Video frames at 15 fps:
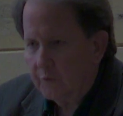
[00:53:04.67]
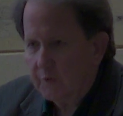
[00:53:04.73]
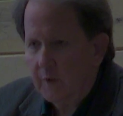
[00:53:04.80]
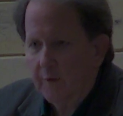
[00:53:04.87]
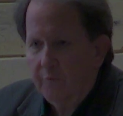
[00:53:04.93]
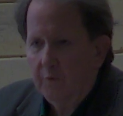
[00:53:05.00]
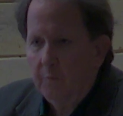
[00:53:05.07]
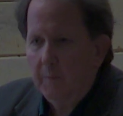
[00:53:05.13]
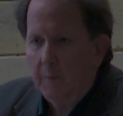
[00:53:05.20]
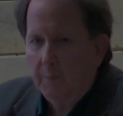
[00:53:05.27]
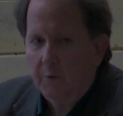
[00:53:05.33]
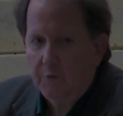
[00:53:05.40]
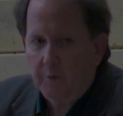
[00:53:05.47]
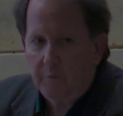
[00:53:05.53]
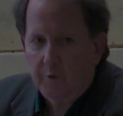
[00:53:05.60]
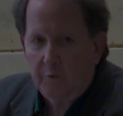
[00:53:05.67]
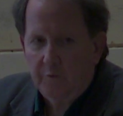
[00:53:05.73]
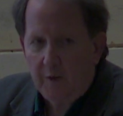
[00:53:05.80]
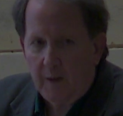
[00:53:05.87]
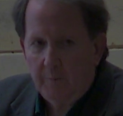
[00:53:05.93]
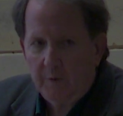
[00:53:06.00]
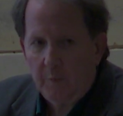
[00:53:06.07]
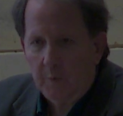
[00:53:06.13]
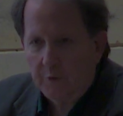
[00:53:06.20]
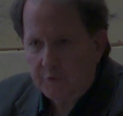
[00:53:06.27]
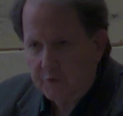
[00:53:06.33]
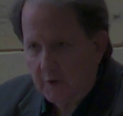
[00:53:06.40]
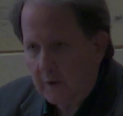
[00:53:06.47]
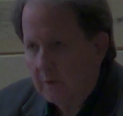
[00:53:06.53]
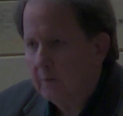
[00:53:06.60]
Other members of their family were
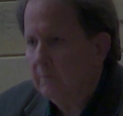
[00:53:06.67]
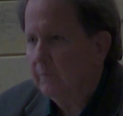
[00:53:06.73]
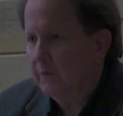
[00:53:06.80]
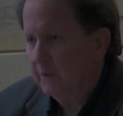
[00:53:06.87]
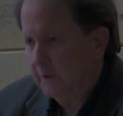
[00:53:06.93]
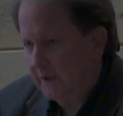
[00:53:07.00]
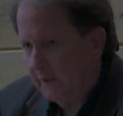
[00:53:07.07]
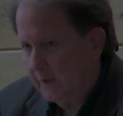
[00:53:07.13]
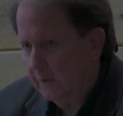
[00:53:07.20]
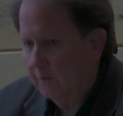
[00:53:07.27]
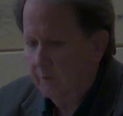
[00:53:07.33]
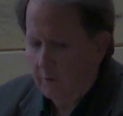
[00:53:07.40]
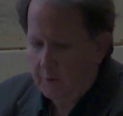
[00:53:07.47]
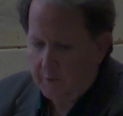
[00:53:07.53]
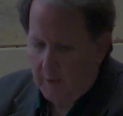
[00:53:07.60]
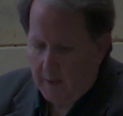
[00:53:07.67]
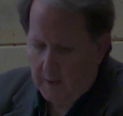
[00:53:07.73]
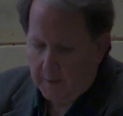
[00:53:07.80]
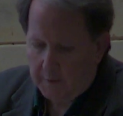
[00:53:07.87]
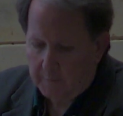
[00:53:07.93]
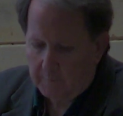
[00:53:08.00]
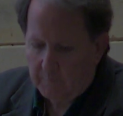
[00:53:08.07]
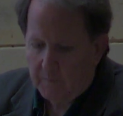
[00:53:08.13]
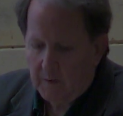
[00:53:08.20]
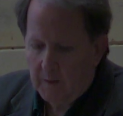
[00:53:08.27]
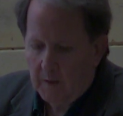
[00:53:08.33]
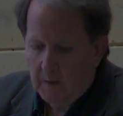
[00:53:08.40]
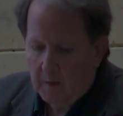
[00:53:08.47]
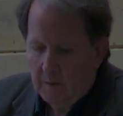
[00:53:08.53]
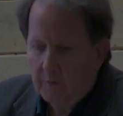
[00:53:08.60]
sick, dead, or dying.
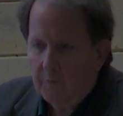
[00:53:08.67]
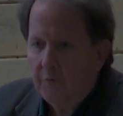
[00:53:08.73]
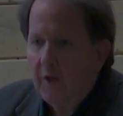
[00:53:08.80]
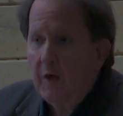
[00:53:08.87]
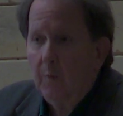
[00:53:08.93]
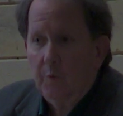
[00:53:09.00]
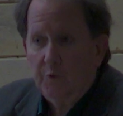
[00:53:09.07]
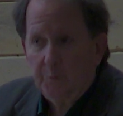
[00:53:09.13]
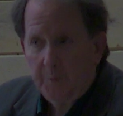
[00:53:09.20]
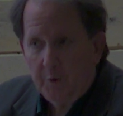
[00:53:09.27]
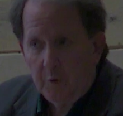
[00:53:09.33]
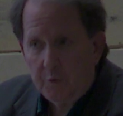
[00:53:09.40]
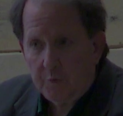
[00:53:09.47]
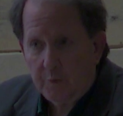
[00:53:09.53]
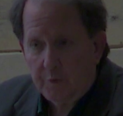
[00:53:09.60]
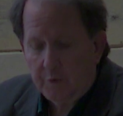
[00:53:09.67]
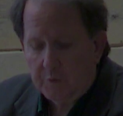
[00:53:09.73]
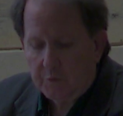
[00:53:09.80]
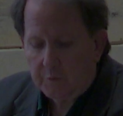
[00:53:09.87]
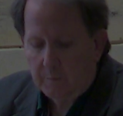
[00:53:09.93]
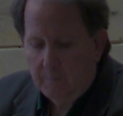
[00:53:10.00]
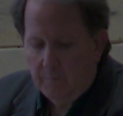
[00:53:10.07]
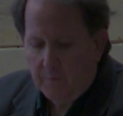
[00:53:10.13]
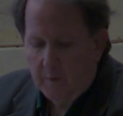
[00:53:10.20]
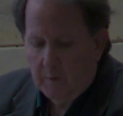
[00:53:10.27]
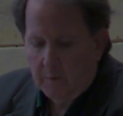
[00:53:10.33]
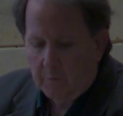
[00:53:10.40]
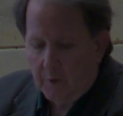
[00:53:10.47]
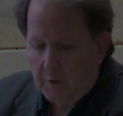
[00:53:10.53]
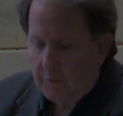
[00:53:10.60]
They were spiritualists.
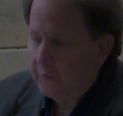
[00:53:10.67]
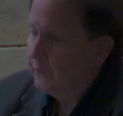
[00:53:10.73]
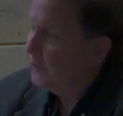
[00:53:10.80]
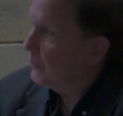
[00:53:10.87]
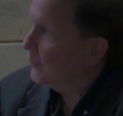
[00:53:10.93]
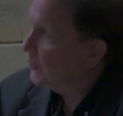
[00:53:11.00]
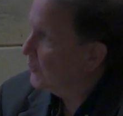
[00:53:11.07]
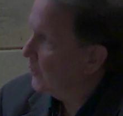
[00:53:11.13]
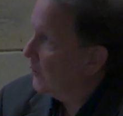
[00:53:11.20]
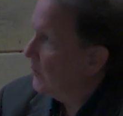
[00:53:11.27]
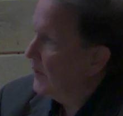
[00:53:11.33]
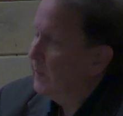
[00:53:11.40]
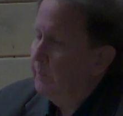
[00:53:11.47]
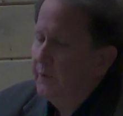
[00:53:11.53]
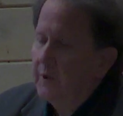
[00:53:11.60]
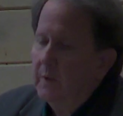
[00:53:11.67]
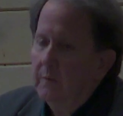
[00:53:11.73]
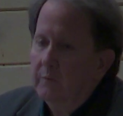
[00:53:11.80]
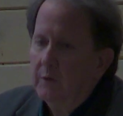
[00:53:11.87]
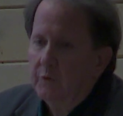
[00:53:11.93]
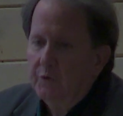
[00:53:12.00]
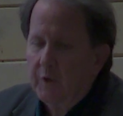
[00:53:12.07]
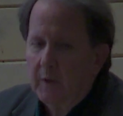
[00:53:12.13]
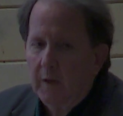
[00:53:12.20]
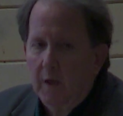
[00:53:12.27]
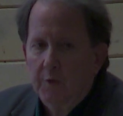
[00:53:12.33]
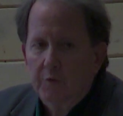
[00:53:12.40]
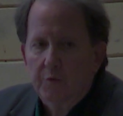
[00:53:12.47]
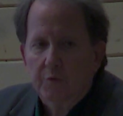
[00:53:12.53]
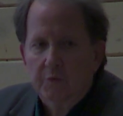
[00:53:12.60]
They sincerely believed in
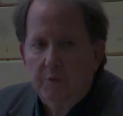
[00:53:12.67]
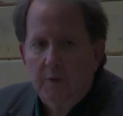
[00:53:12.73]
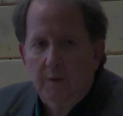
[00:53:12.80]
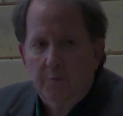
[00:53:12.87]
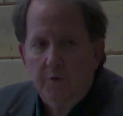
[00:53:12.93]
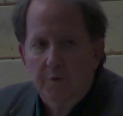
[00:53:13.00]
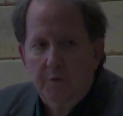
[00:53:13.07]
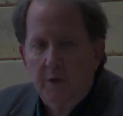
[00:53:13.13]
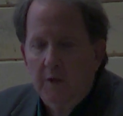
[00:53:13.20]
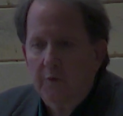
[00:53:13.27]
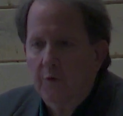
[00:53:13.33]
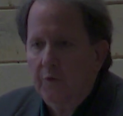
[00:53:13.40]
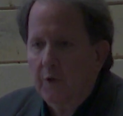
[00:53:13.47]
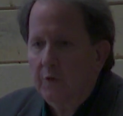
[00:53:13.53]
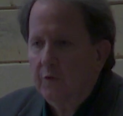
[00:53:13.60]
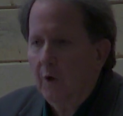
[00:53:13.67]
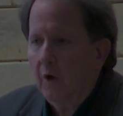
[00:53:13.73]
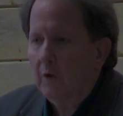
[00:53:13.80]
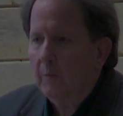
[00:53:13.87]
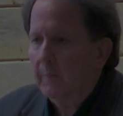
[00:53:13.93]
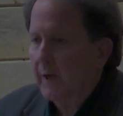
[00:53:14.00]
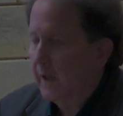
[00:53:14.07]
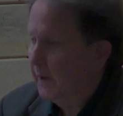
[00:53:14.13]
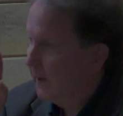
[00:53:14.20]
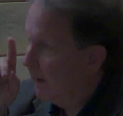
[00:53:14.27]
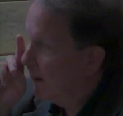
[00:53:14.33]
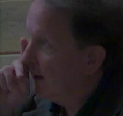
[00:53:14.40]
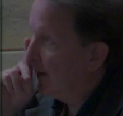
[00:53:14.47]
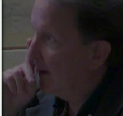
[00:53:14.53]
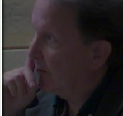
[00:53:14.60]
seances and everything that they talk about.
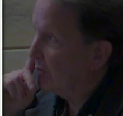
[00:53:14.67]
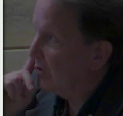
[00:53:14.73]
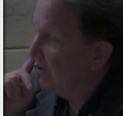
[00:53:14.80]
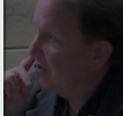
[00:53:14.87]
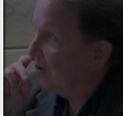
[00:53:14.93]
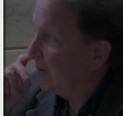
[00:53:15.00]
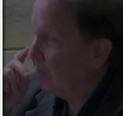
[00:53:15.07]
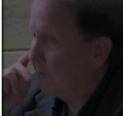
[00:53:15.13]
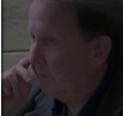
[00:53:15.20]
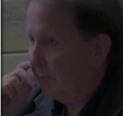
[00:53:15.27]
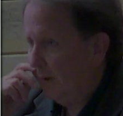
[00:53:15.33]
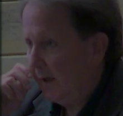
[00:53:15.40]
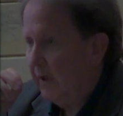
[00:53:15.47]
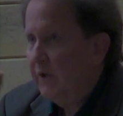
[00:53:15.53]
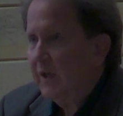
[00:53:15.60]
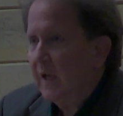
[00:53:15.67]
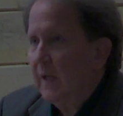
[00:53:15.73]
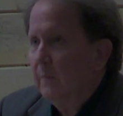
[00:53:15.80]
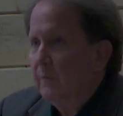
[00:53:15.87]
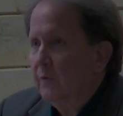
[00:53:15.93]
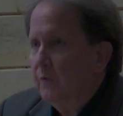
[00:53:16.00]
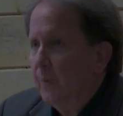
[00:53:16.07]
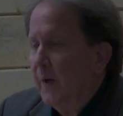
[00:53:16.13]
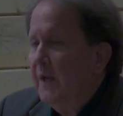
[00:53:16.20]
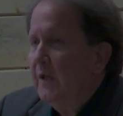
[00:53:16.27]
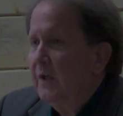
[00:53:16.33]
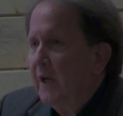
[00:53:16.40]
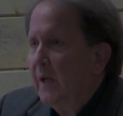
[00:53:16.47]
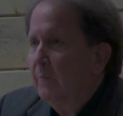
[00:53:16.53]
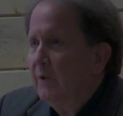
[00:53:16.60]
She said that Twain
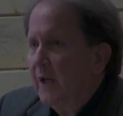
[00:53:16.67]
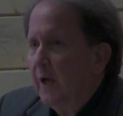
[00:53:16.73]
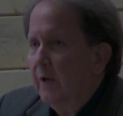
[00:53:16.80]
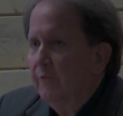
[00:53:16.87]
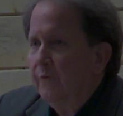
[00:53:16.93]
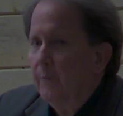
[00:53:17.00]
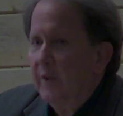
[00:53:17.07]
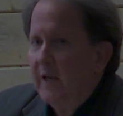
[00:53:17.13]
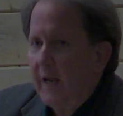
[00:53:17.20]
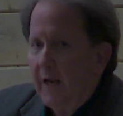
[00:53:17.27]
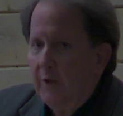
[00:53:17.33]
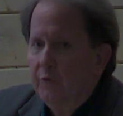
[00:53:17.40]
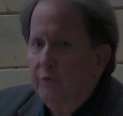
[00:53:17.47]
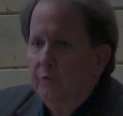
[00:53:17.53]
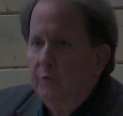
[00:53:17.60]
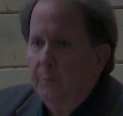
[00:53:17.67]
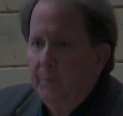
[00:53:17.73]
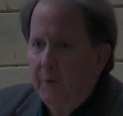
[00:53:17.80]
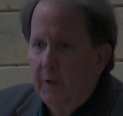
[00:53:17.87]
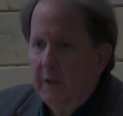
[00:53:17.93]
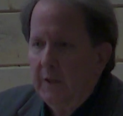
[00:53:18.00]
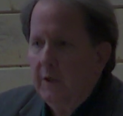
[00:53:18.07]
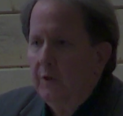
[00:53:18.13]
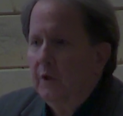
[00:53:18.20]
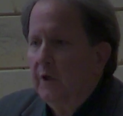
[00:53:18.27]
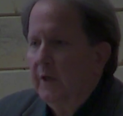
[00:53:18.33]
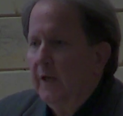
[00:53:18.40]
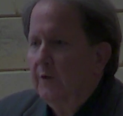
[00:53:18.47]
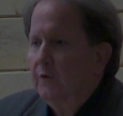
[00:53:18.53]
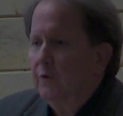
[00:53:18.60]
came down from the astral plane and
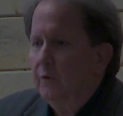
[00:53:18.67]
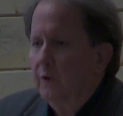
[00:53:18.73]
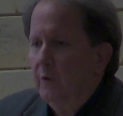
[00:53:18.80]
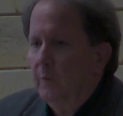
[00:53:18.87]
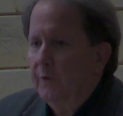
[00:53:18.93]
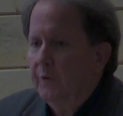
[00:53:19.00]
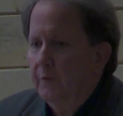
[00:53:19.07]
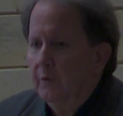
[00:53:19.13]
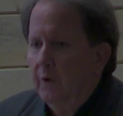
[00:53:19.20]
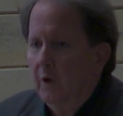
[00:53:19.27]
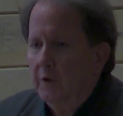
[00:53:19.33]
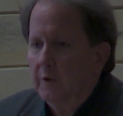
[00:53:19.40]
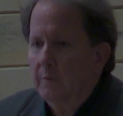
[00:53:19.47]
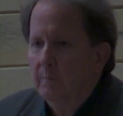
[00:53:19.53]
connected her with her daughter.